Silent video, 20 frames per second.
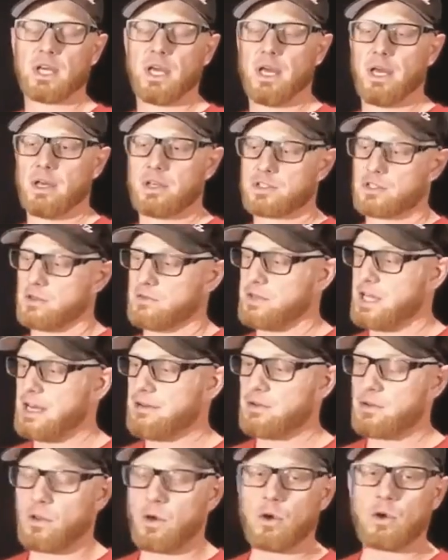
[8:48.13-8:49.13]
So if you have a
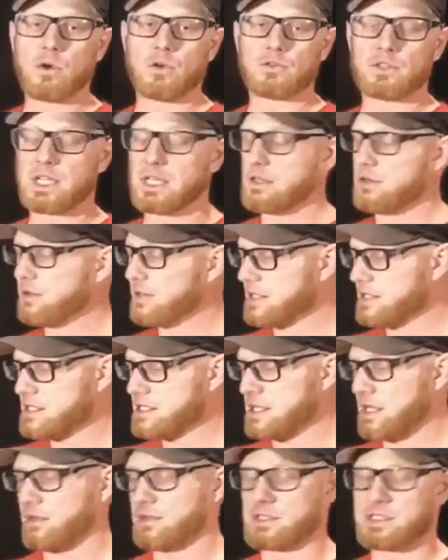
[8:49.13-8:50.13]
local dealer that's
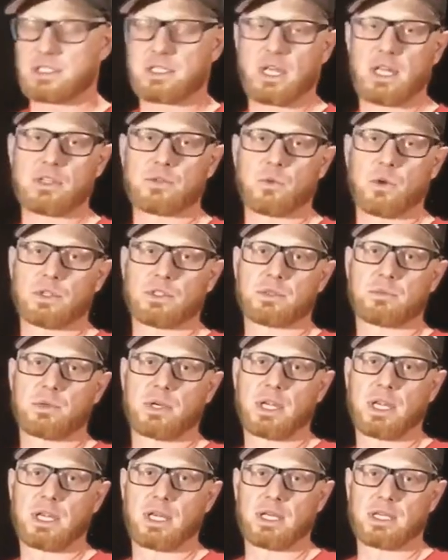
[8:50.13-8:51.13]
selling stage 1
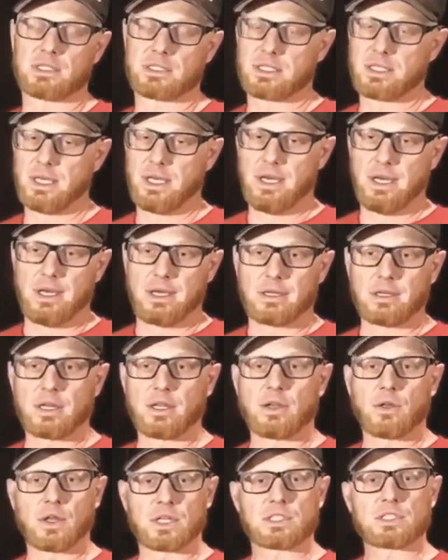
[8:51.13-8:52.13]
spring kits,
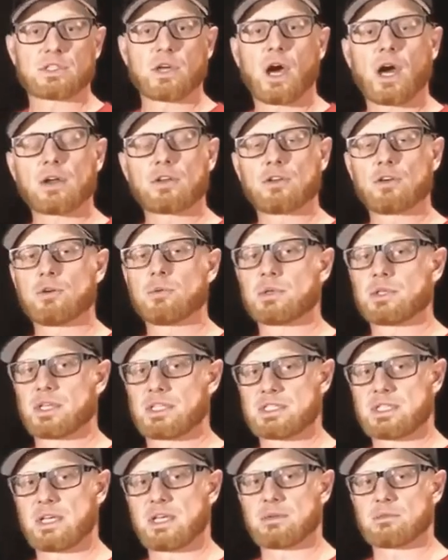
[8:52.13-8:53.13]
let's talk to them and let's
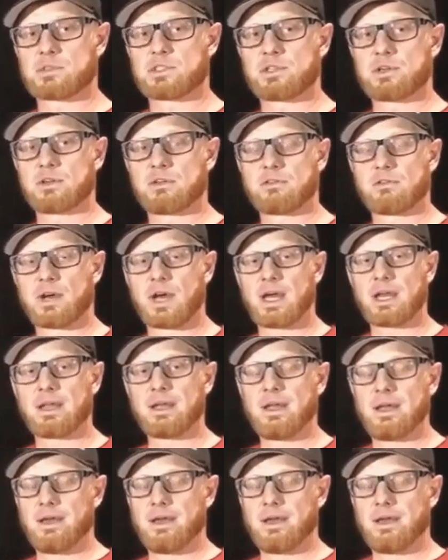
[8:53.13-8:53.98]
get them certified.